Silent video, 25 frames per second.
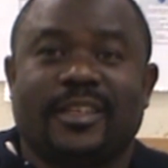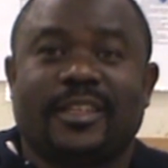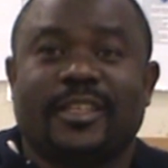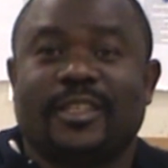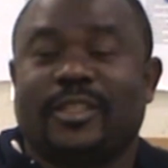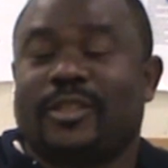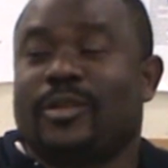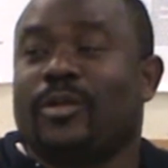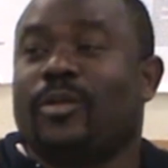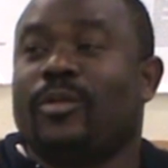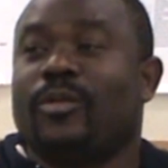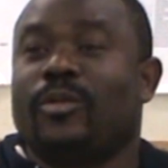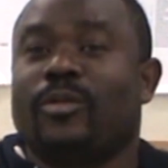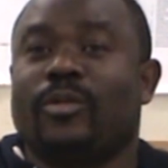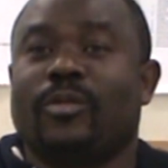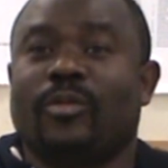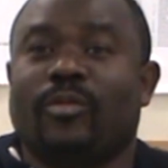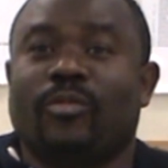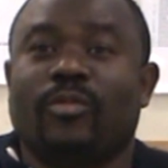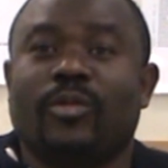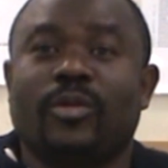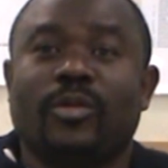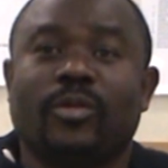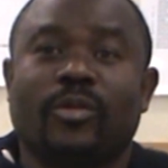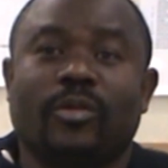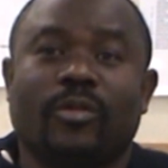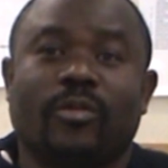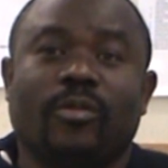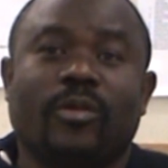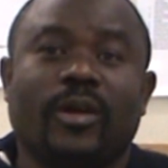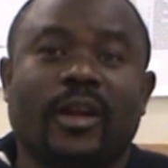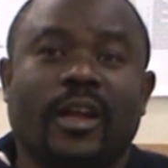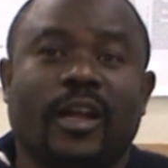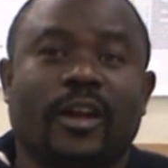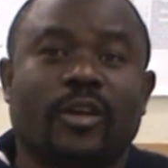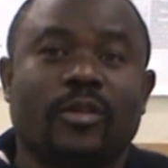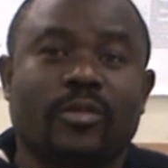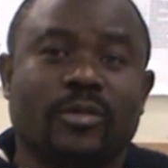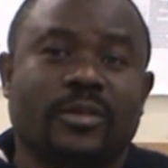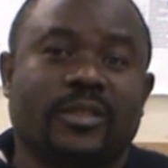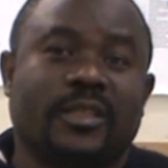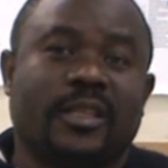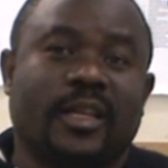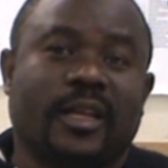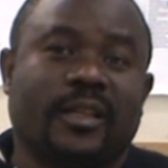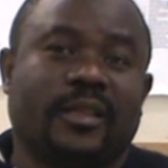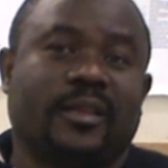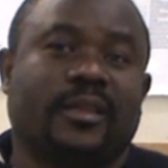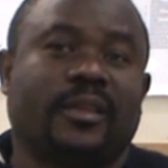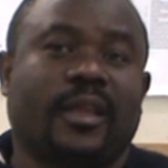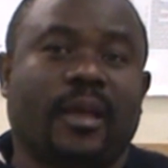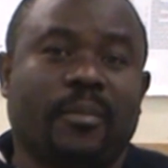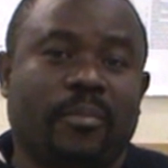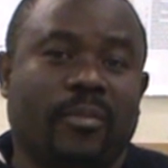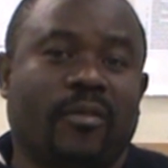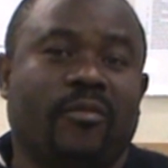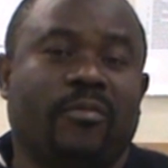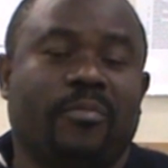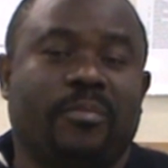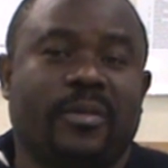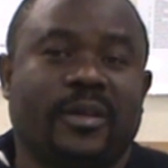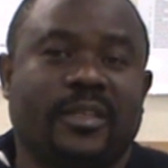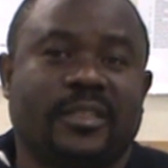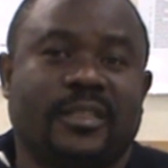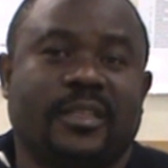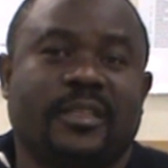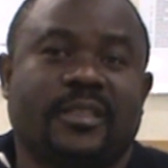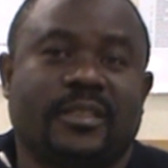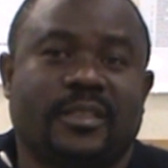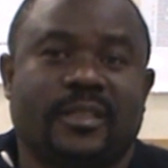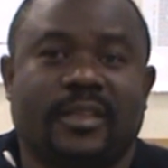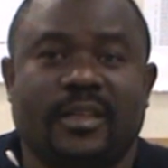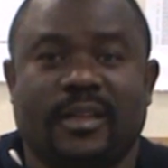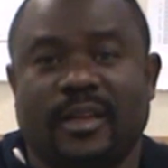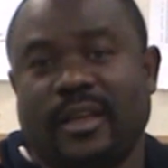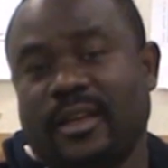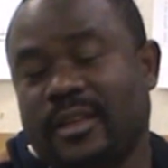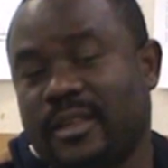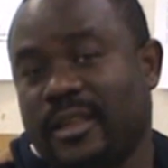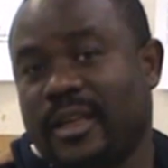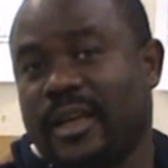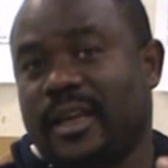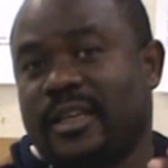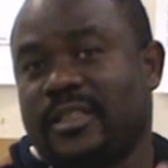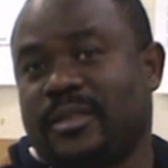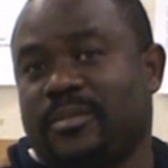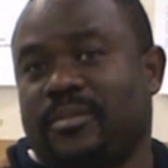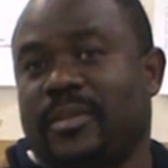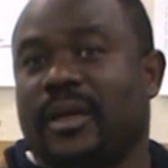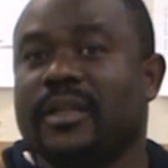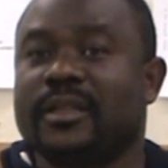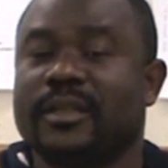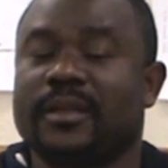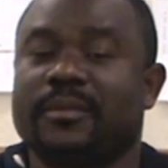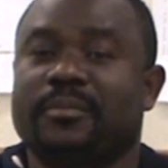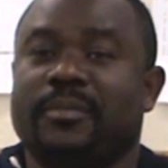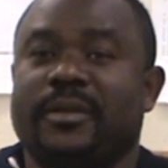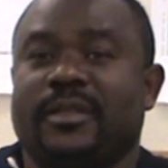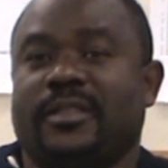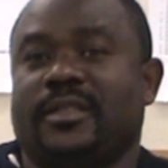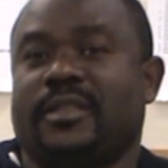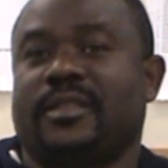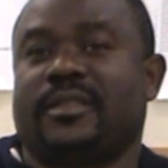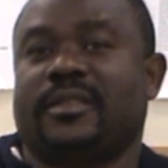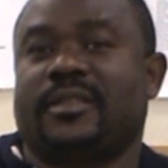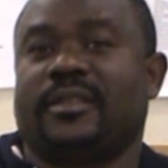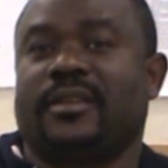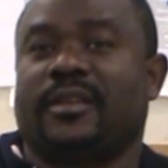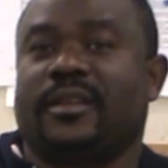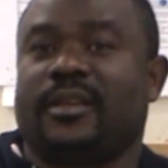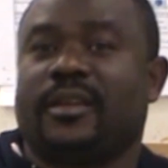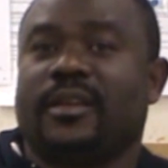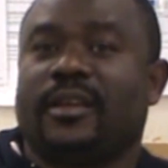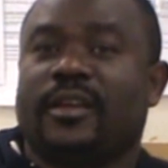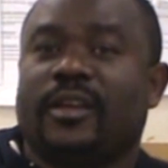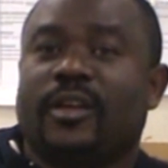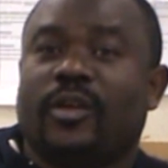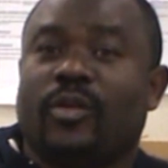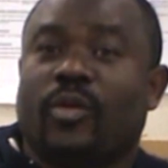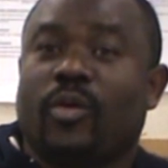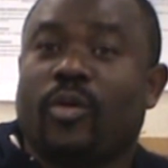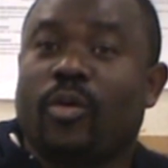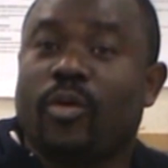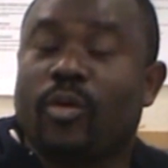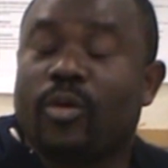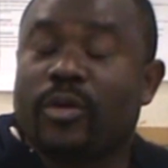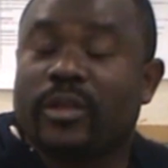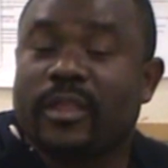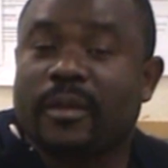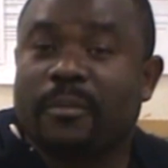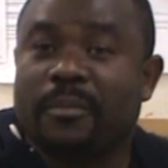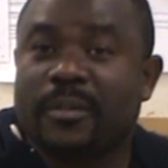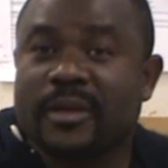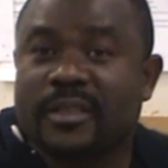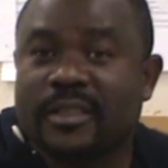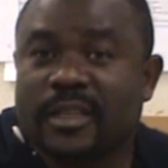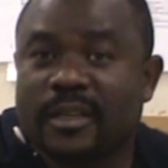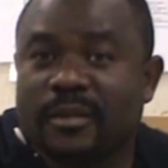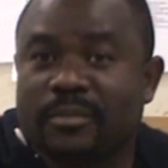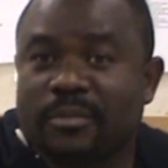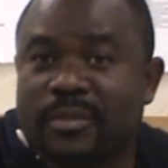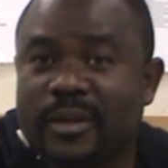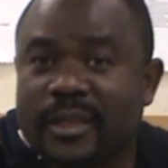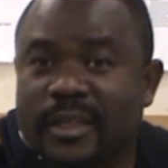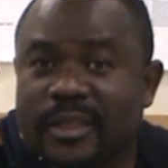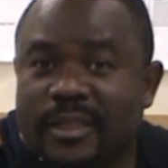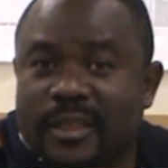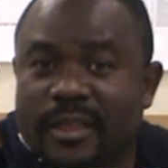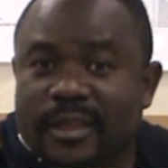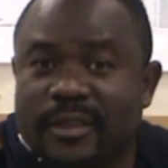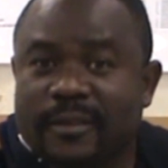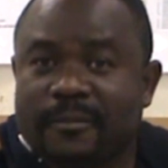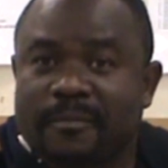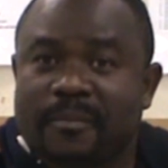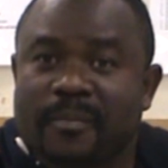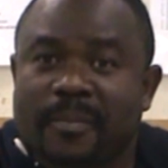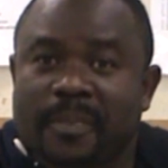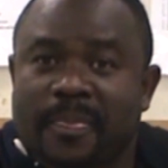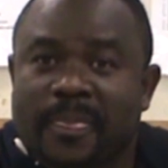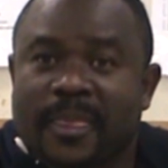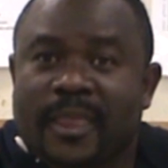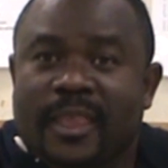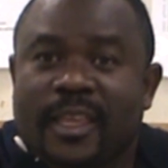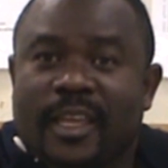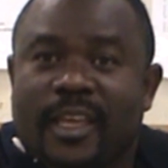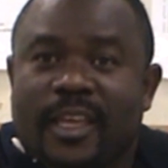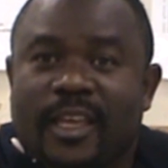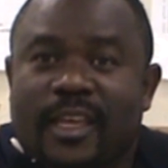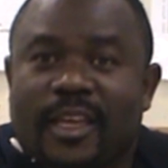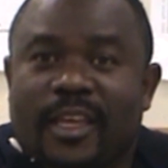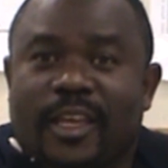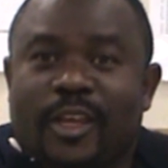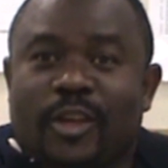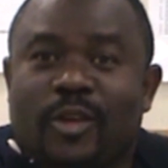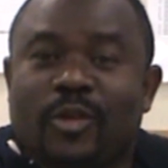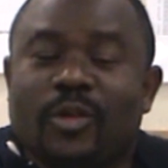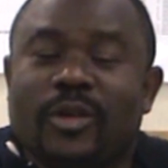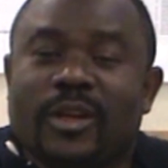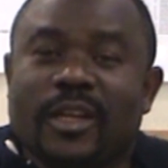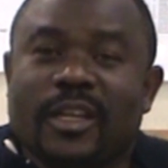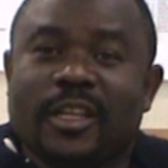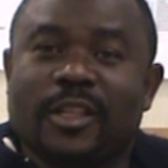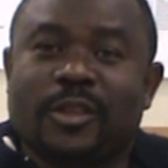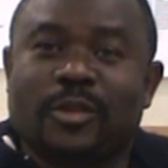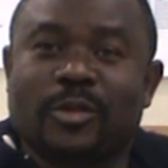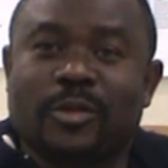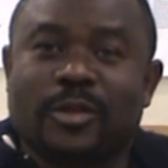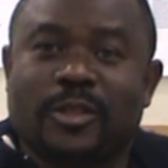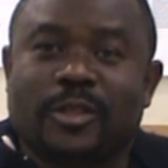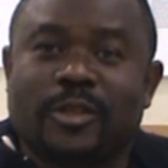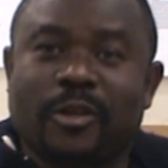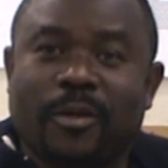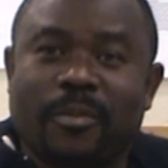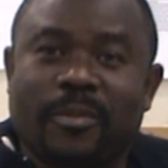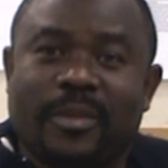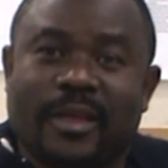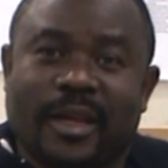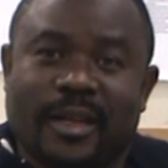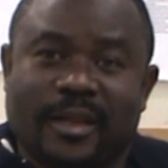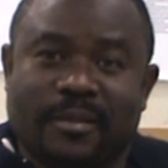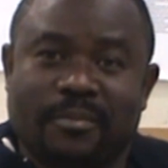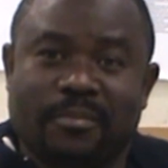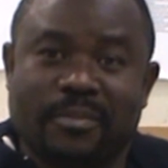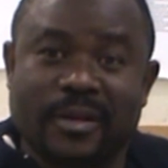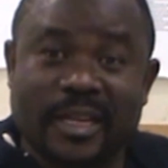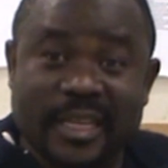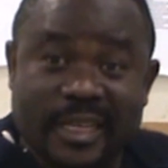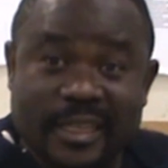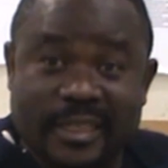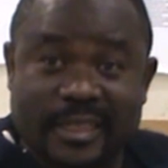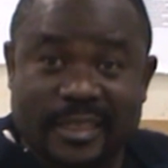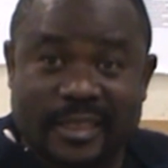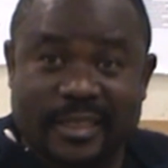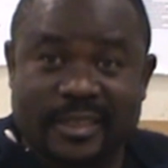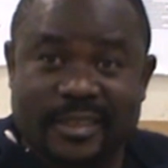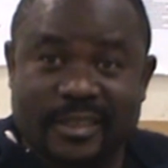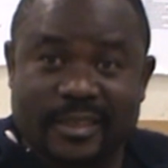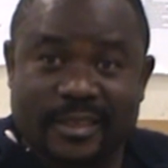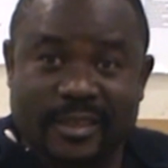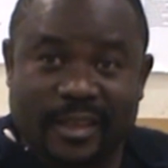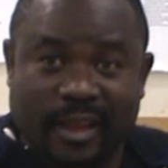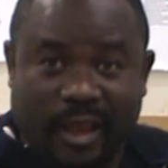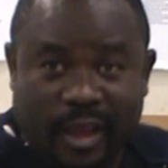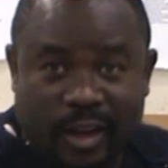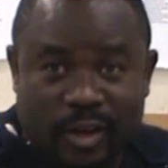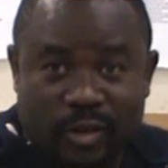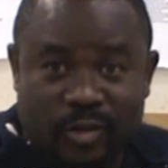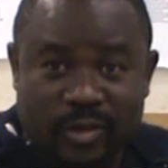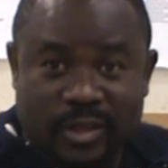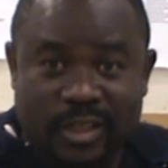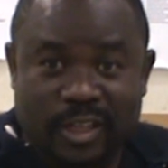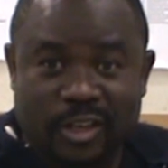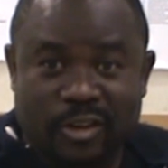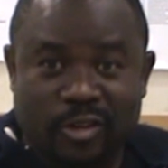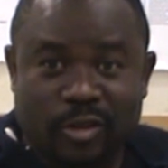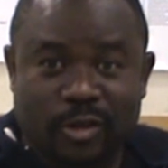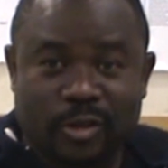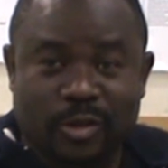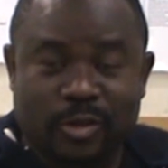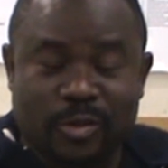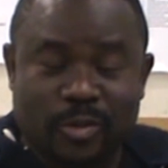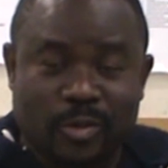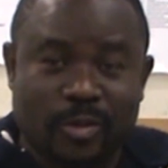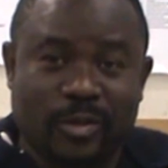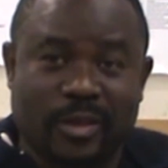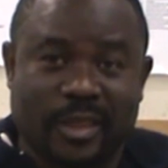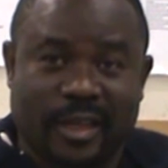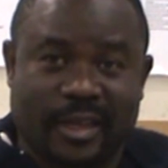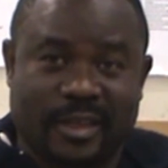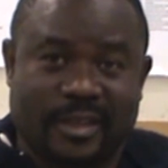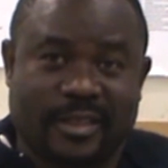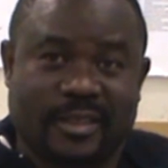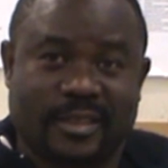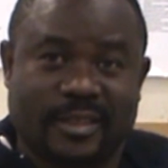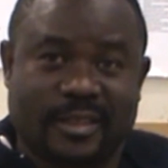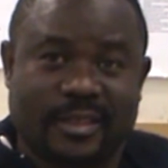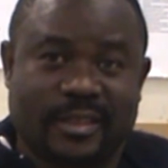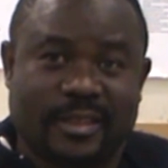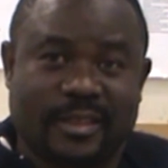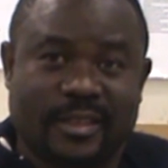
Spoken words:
So we're gonna lose that type of patients, like the asthmatic patient. Or the patient bleeding, you need to stop that bleeding, and you did not do that.